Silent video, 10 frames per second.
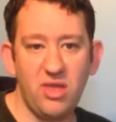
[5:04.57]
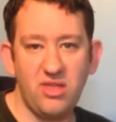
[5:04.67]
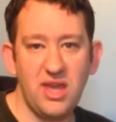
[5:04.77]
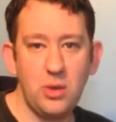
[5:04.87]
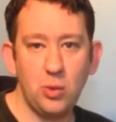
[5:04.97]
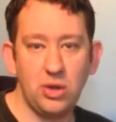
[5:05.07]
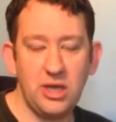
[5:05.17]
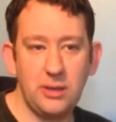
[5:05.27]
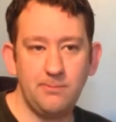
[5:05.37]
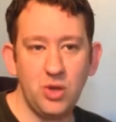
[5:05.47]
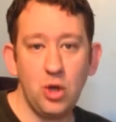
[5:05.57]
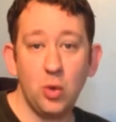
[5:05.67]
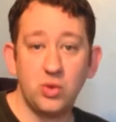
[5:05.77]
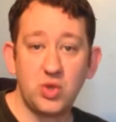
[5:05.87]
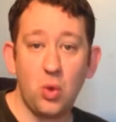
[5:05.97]
that they were in
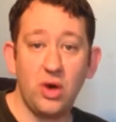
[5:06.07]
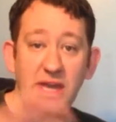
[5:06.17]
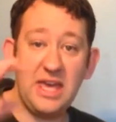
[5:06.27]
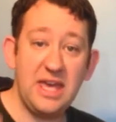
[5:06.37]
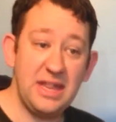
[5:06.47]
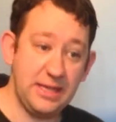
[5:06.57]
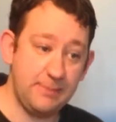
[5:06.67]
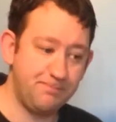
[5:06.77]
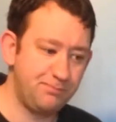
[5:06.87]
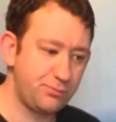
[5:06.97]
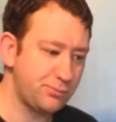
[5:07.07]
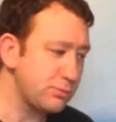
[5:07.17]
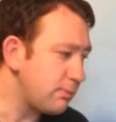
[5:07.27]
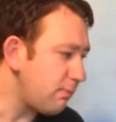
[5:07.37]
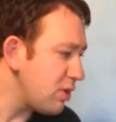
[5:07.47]
was quite hilly.
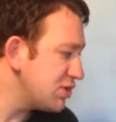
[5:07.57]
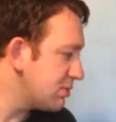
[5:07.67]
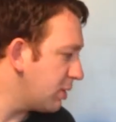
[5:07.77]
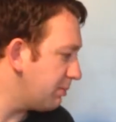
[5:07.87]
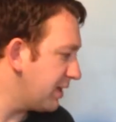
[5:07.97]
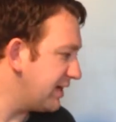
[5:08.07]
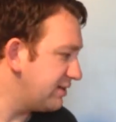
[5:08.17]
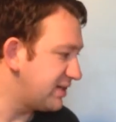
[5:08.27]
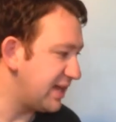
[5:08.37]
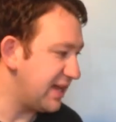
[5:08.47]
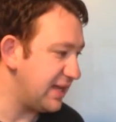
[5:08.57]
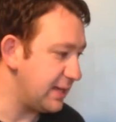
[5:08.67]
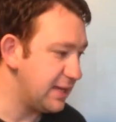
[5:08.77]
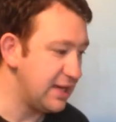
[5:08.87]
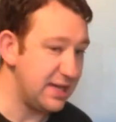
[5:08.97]
So my plan
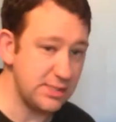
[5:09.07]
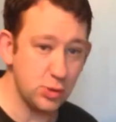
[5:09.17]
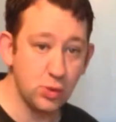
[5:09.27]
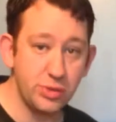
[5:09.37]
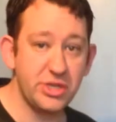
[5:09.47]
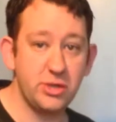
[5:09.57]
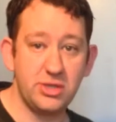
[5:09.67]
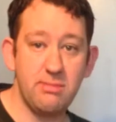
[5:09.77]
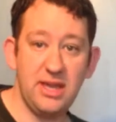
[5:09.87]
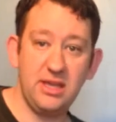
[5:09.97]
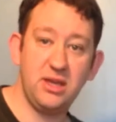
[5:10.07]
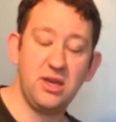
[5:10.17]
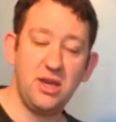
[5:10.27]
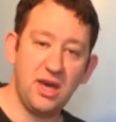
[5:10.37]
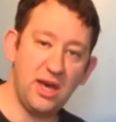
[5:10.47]
today is also to make
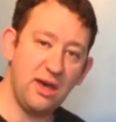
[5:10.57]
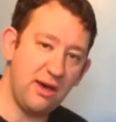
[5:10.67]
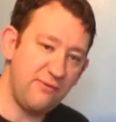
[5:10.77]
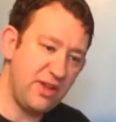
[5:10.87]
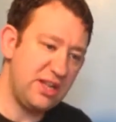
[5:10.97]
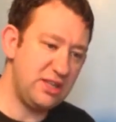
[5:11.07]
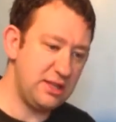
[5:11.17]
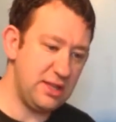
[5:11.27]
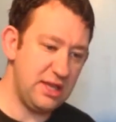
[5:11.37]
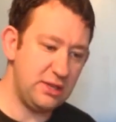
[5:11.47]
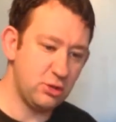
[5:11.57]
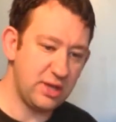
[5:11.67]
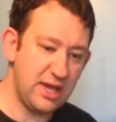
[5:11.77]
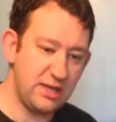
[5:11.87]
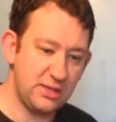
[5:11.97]
a fairly
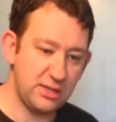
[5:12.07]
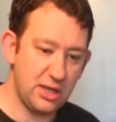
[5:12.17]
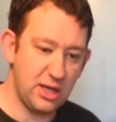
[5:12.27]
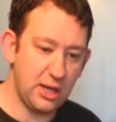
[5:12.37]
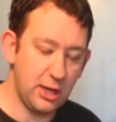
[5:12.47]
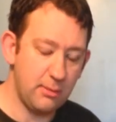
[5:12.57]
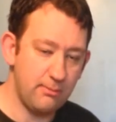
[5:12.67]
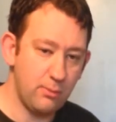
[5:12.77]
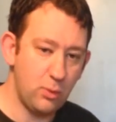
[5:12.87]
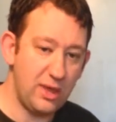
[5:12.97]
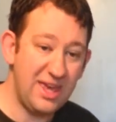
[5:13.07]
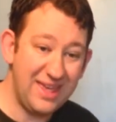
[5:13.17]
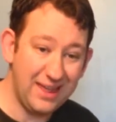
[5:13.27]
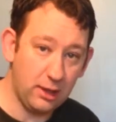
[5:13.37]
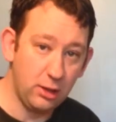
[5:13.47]
elongated
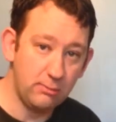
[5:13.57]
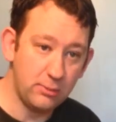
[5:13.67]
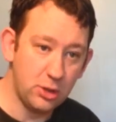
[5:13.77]
hill,